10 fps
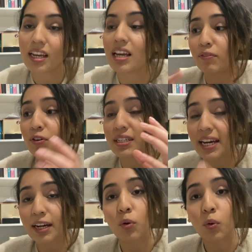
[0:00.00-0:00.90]
If you
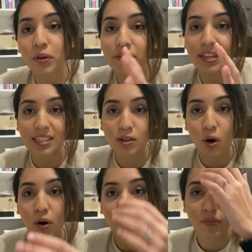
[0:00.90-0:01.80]
take all of this
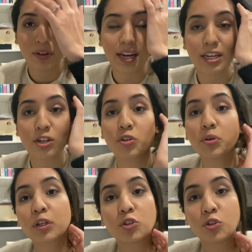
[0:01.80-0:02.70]
off and you do
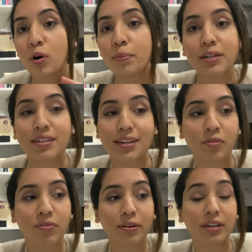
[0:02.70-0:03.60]
a good job in your
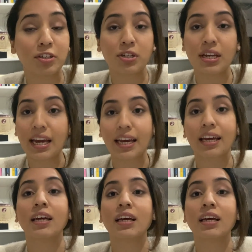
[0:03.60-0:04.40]
dental foundation year,